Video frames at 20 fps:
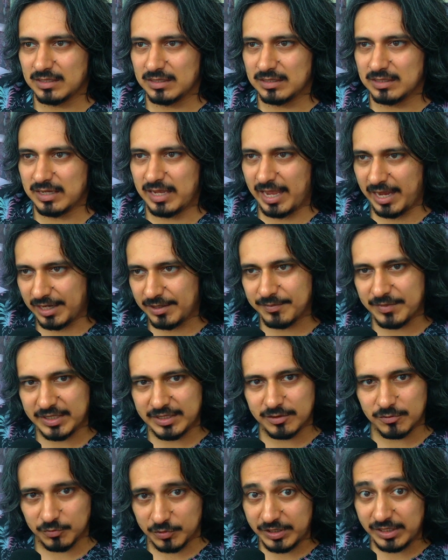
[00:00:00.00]
anime
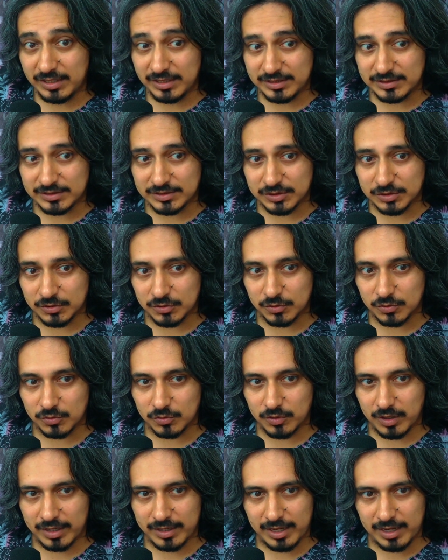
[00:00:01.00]
really do,
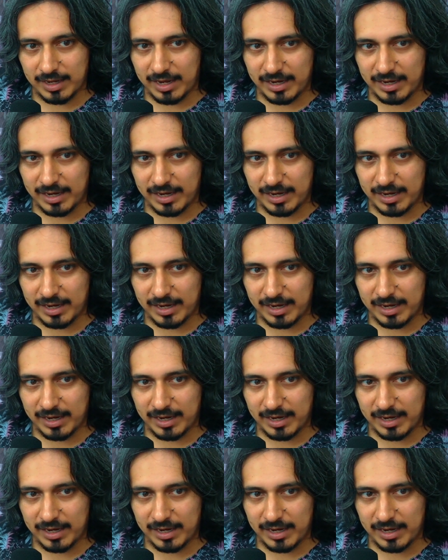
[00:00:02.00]
and